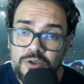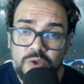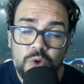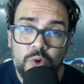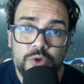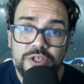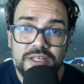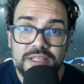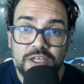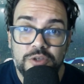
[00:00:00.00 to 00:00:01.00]
Or do you
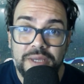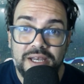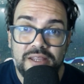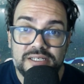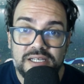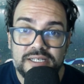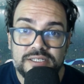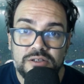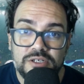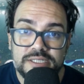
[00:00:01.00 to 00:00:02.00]
think there could be another title
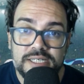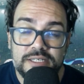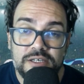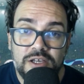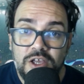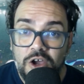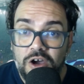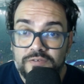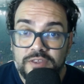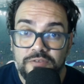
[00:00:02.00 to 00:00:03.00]
contender
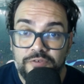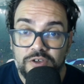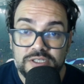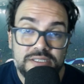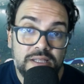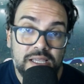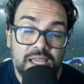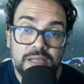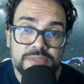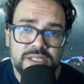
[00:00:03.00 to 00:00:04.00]
after the first
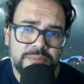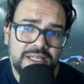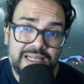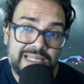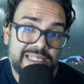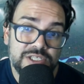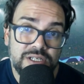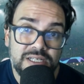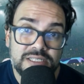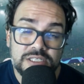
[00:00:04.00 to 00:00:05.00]
games? I mean, Leeds
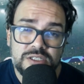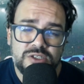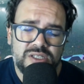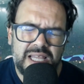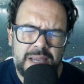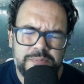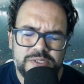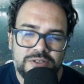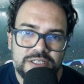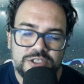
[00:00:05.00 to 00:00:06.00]
United
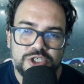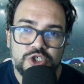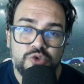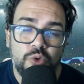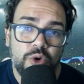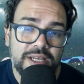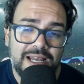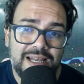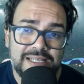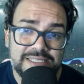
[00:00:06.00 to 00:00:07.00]
absolutely destroyed
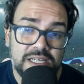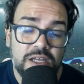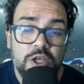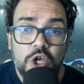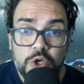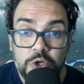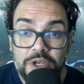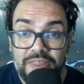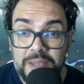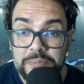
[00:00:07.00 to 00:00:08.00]
Leicester. Could
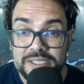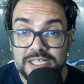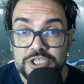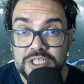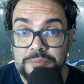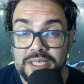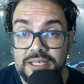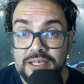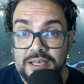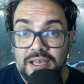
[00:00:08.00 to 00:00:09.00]
they potentially
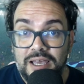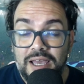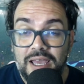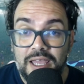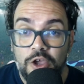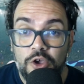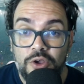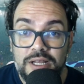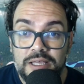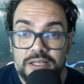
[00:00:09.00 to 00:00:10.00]
be an
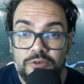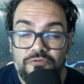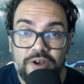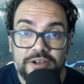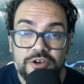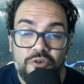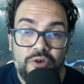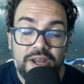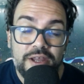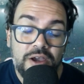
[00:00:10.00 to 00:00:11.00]
early front
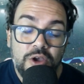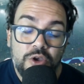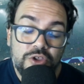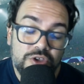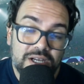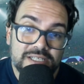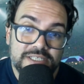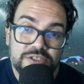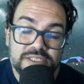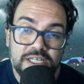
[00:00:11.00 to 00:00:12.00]
runner? You guys need
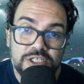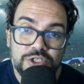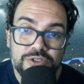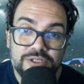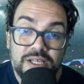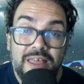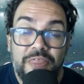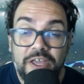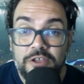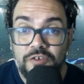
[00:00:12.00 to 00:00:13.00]
to stay tuned.
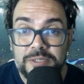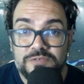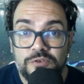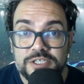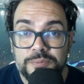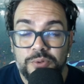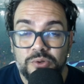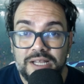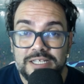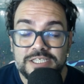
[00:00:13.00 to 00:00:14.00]
Thank you very much for the support,
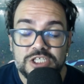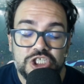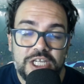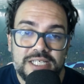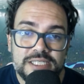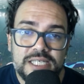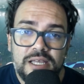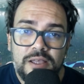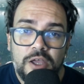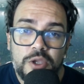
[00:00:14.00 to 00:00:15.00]
ladies and gents.
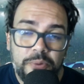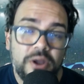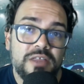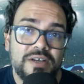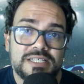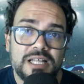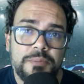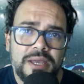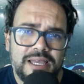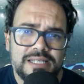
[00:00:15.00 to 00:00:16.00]
Your boy, the Vuvuzela,
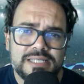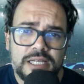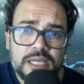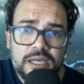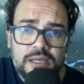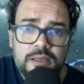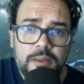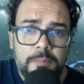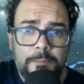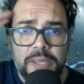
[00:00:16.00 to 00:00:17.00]
is out of here.
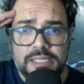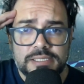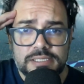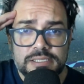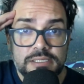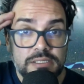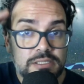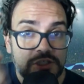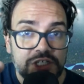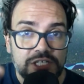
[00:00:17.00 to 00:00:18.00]
Peace.
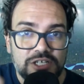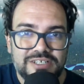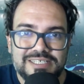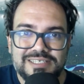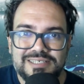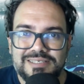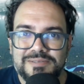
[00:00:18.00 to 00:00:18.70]
Chicken grease.